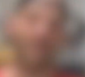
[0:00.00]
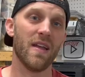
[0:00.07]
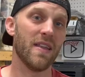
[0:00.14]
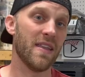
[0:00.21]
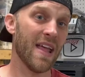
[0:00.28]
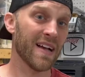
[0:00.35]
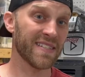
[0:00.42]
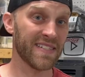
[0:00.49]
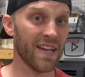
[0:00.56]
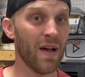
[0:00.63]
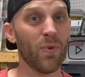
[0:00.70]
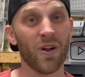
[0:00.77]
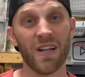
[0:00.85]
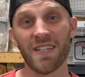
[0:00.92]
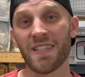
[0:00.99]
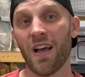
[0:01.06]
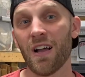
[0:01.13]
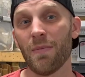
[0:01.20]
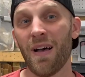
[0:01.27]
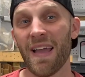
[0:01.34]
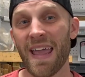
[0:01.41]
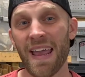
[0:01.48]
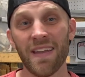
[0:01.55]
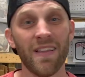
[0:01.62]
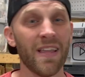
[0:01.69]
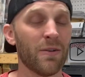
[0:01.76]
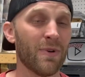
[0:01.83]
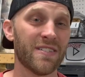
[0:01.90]
Next up, we're going to talk about
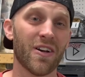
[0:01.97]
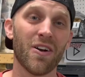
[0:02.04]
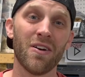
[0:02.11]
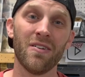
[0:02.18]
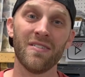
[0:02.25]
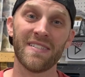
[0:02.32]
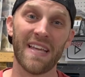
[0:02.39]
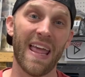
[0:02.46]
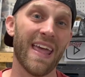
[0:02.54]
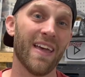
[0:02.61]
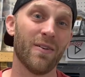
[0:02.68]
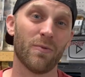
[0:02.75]
handling returns and